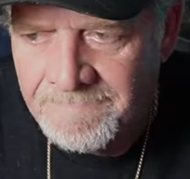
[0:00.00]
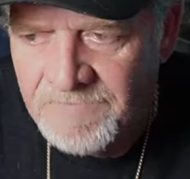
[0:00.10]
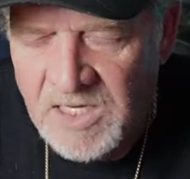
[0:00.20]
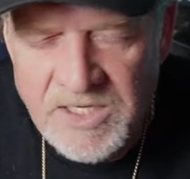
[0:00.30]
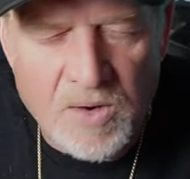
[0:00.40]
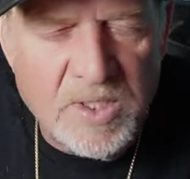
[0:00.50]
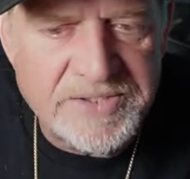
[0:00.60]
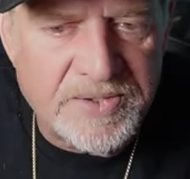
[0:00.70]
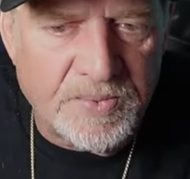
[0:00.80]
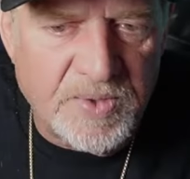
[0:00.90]
Now, was it
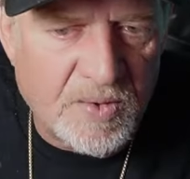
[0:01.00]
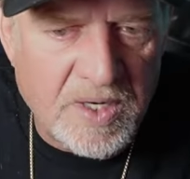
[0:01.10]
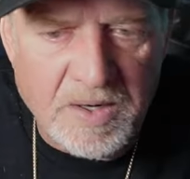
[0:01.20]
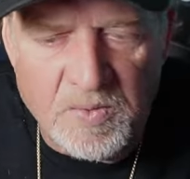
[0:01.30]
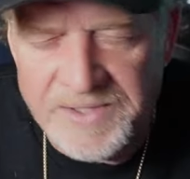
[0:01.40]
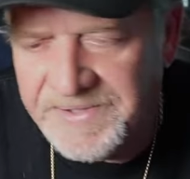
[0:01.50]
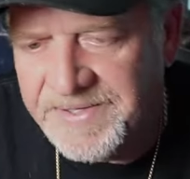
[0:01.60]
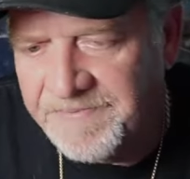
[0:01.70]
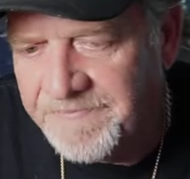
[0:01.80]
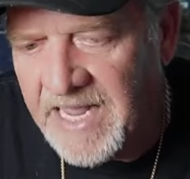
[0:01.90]
the real one? Was it
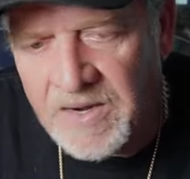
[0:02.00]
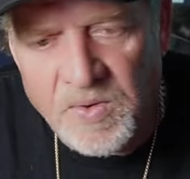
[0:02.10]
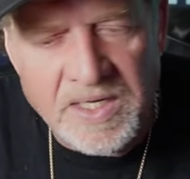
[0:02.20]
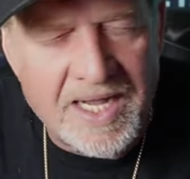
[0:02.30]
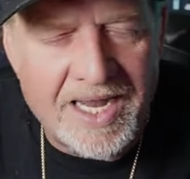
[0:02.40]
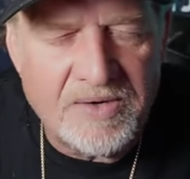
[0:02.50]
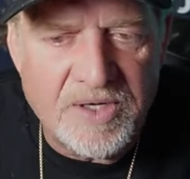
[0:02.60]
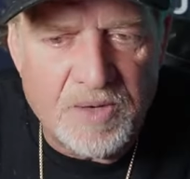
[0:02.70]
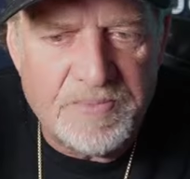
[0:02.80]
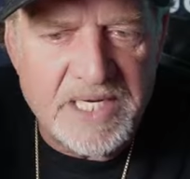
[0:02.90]
the fake one? I don't
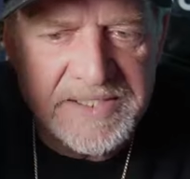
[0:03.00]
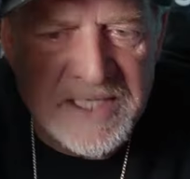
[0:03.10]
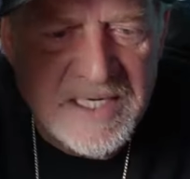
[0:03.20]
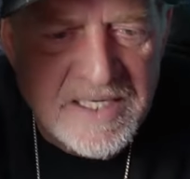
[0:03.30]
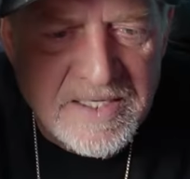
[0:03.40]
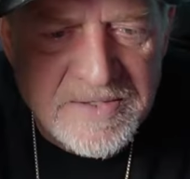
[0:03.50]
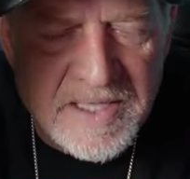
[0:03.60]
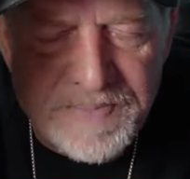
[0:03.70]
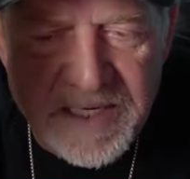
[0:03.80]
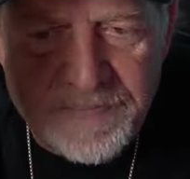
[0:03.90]
know, because the
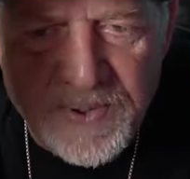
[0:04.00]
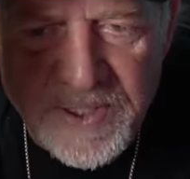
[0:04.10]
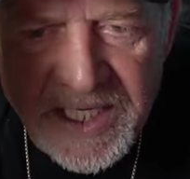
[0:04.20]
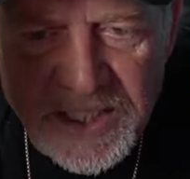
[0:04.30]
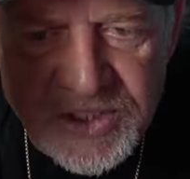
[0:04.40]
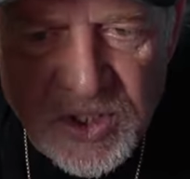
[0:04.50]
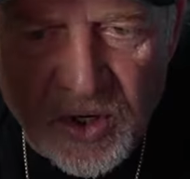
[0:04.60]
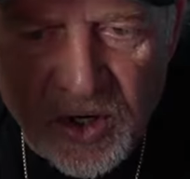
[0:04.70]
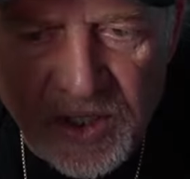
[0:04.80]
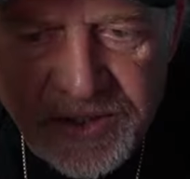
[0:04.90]
people in
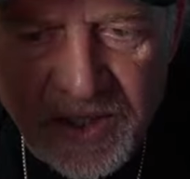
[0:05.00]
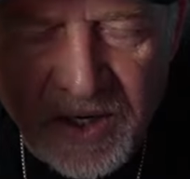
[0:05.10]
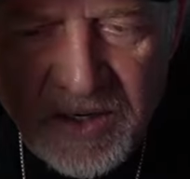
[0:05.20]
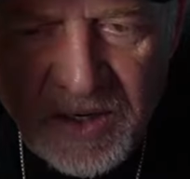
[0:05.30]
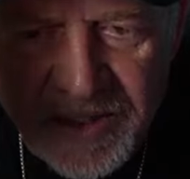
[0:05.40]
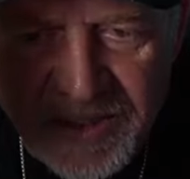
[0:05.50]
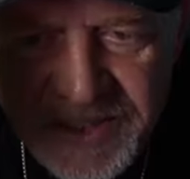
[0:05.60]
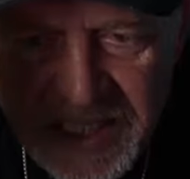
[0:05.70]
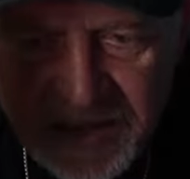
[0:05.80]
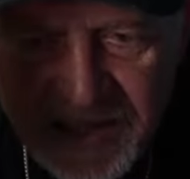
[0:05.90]
charge are called our Secret